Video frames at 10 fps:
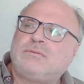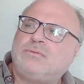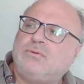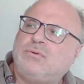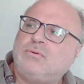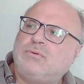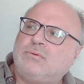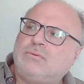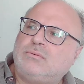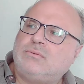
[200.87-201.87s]
to
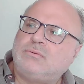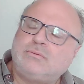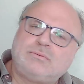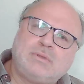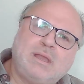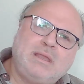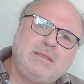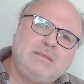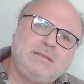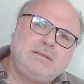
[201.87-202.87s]

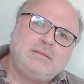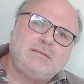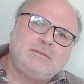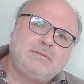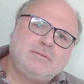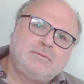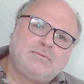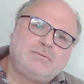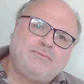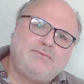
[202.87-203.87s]
try
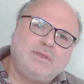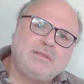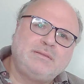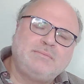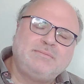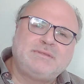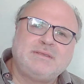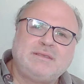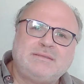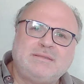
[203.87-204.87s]
to find the
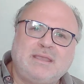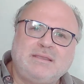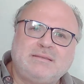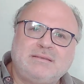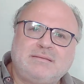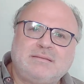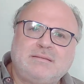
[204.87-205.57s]
mysterious knight and